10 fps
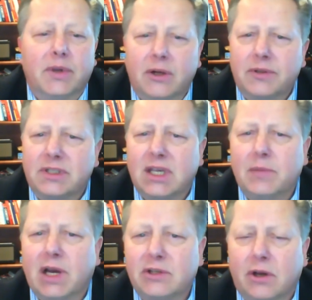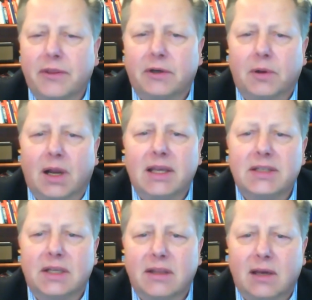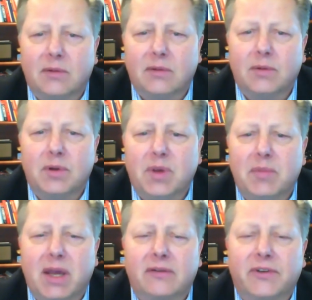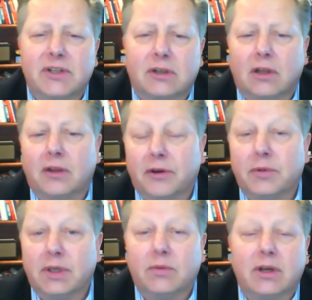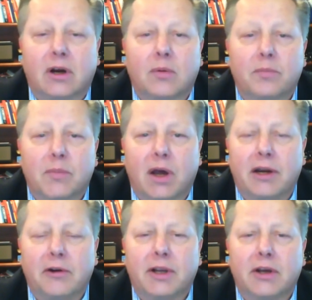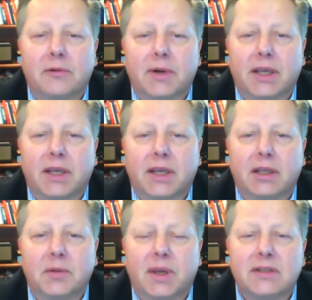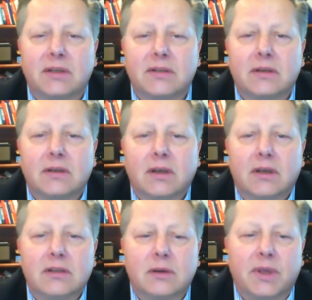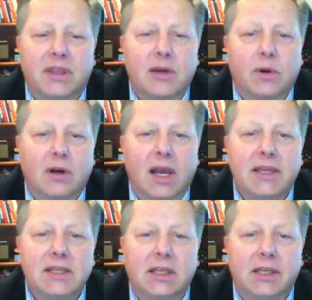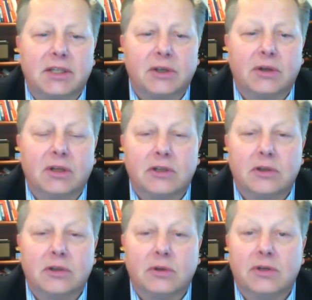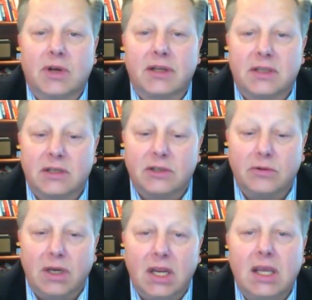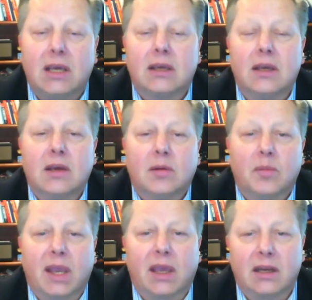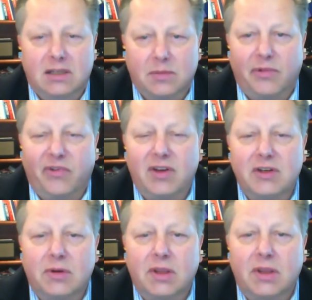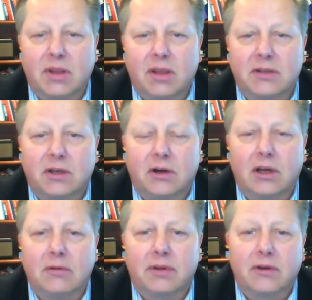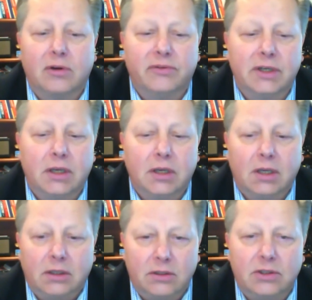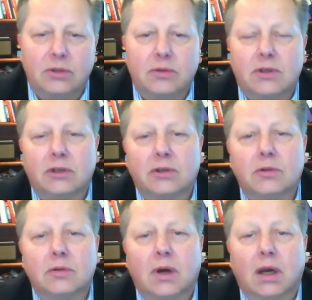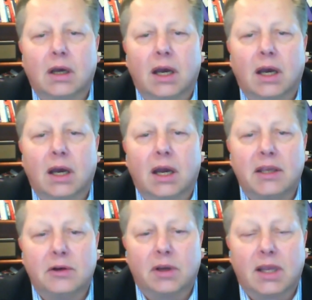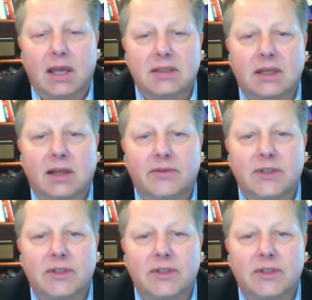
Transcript: we don't see much on the horizon that would be beneficial, although we are monitoring on a regular basis. So we think we're ideally suited to address this unique mechanism of injury that's occurring with COVID due to high uric acid